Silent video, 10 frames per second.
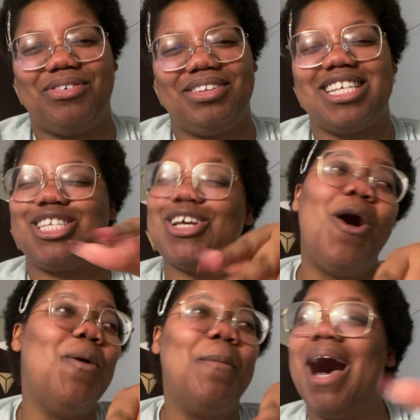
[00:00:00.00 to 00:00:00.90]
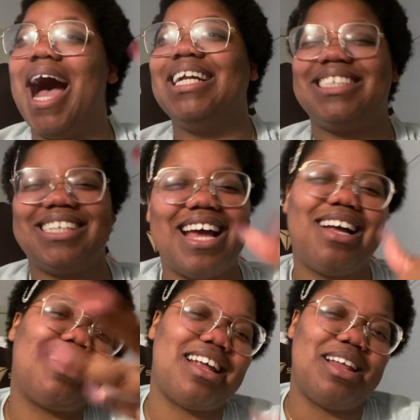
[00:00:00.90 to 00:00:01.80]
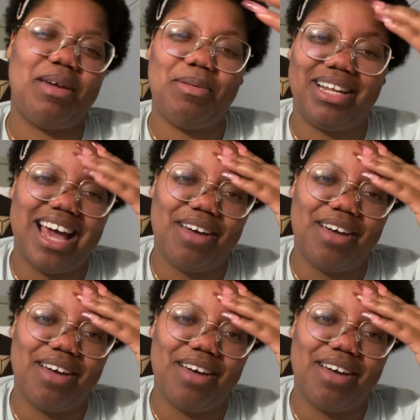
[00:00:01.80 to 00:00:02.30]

but so much that kind of made me laugh.